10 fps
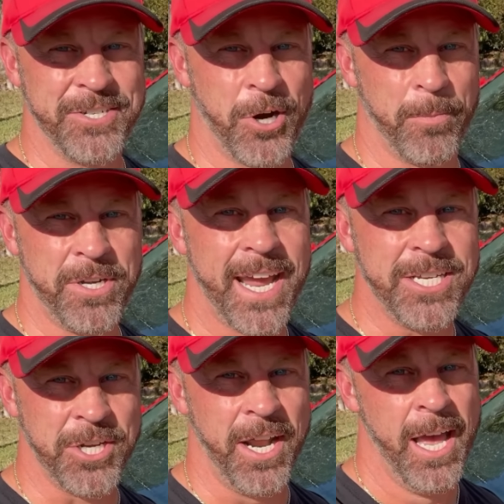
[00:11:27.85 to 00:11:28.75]

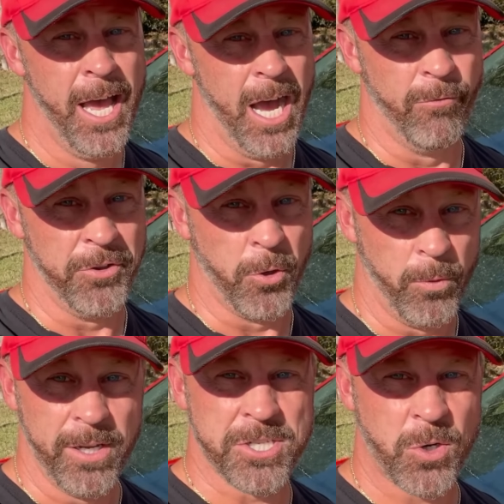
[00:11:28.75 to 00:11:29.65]
interpretation of what the
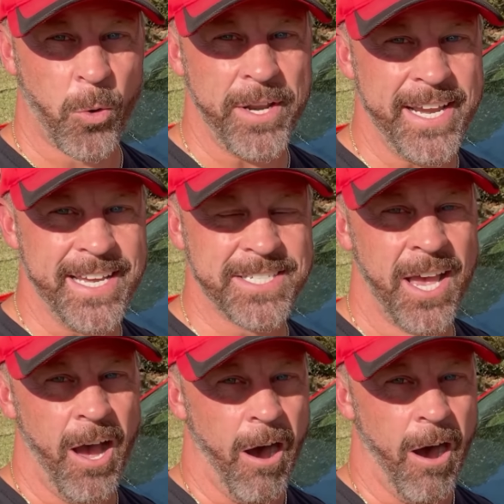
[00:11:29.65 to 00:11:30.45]
real story is.